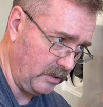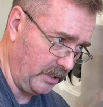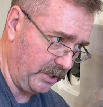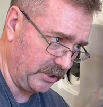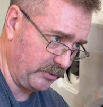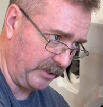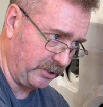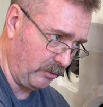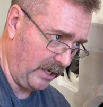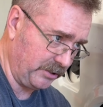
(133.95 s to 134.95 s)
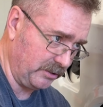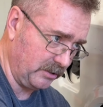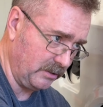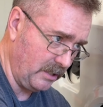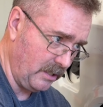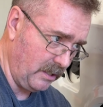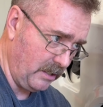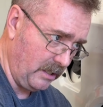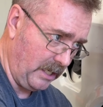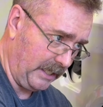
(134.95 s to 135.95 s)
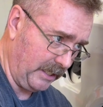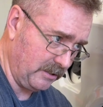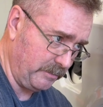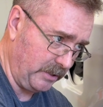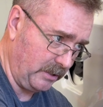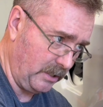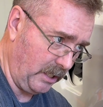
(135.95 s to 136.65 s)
Oh, you could switch directions, I guess, but